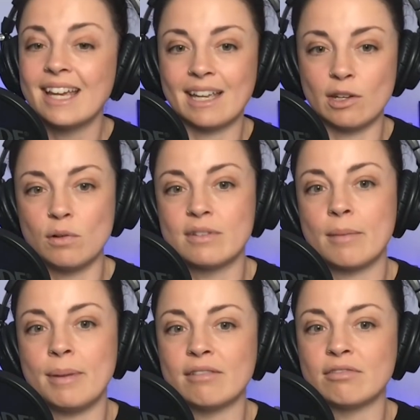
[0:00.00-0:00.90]
can also
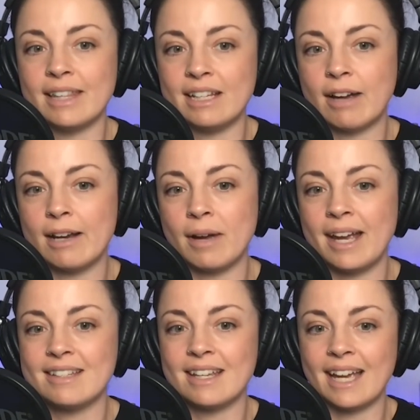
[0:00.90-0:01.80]
be a really great
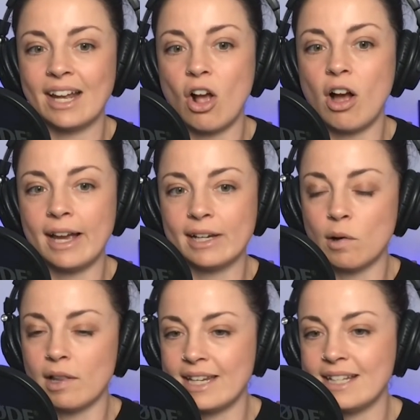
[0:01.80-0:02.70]
way to get high
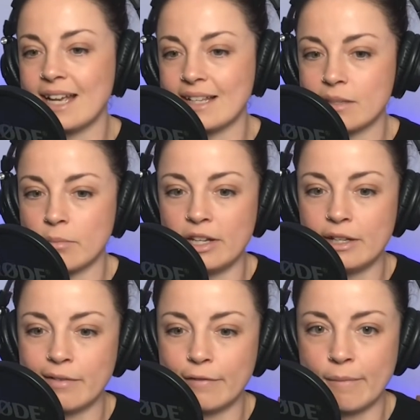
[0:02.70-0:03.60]
quality
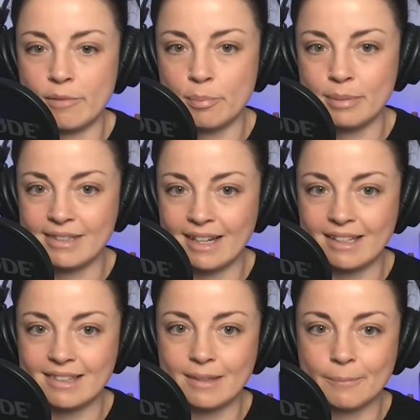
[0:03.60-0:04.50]
testimonials from your
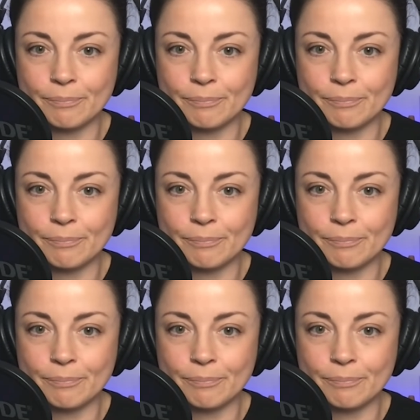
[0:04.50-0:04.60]
business.